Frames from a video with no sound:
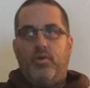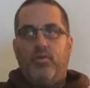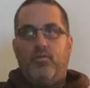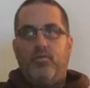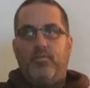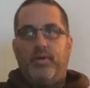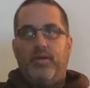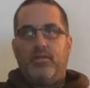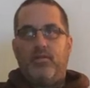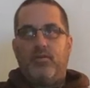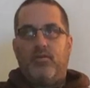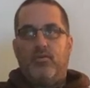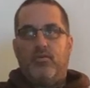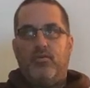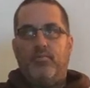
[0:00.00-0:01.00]
we were about to
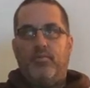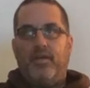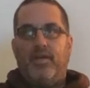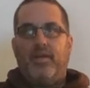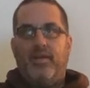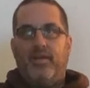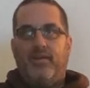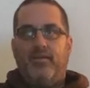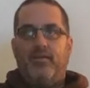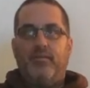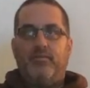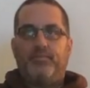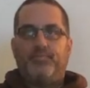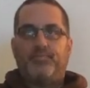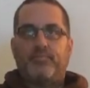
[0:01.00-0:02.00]
go home, and
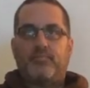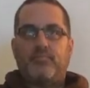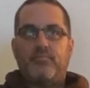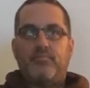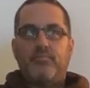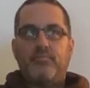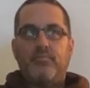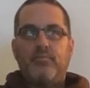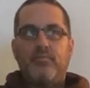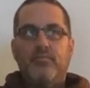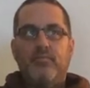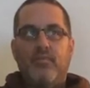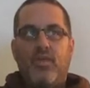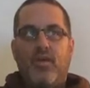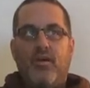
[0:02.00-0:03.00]

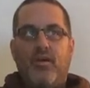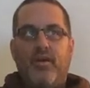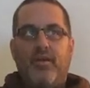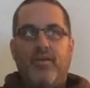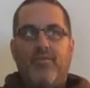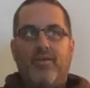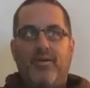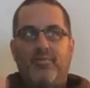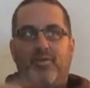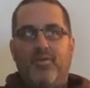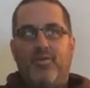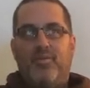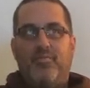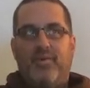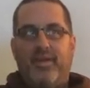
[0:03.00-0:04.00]
I grabbed a
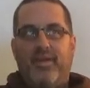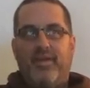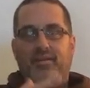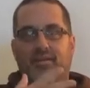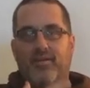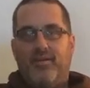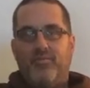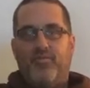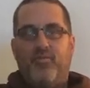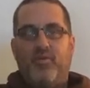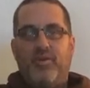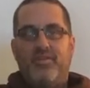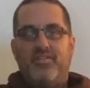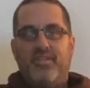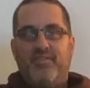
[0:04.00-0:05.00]
hold of the bike. I'm
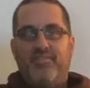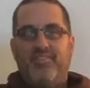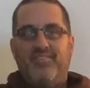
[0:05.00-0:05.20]
47,